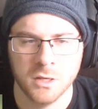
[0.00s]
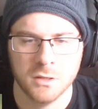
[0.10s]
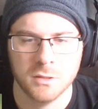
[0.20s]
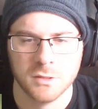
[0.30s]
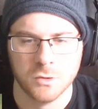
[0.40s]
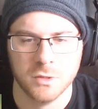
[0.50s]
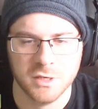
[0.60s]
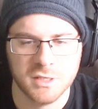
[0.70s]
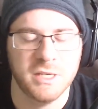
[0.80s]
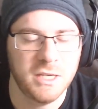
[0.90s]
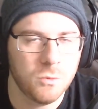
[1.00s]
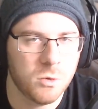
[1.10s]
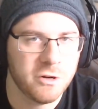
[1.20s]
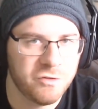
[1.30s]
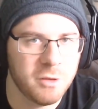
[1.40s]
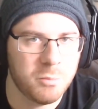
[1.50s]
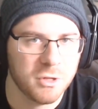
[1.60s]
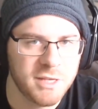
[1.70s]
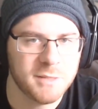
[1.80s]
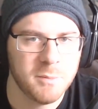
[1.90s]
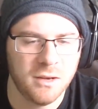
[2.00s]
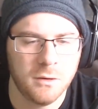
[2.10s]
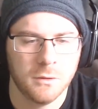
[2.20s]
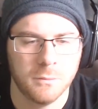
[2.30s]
so is he one of the policemen?